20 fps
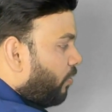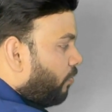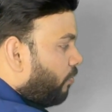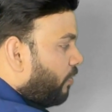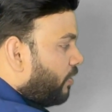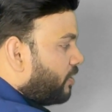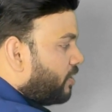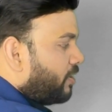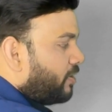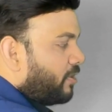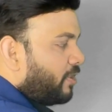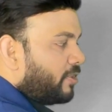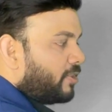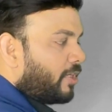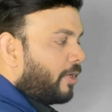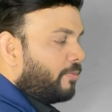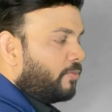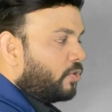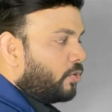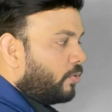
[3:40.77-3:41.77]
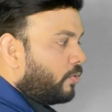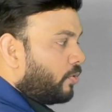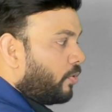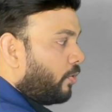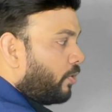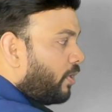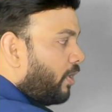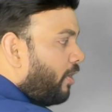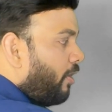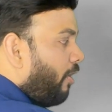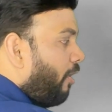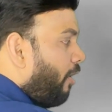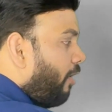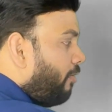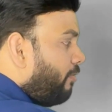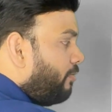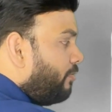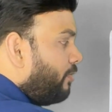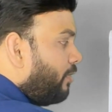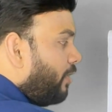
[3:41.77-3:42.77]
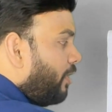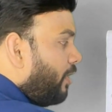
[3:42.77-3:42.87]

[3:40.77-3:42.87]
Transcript: which is the sum total of